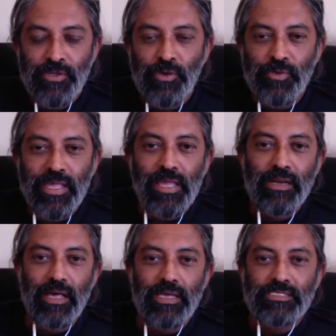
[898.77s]
You
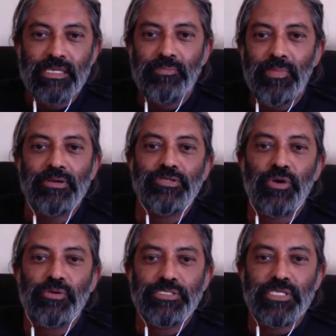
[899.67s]
recognize that a
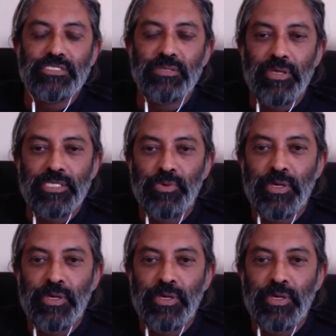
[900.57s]
meritocracy is the best way to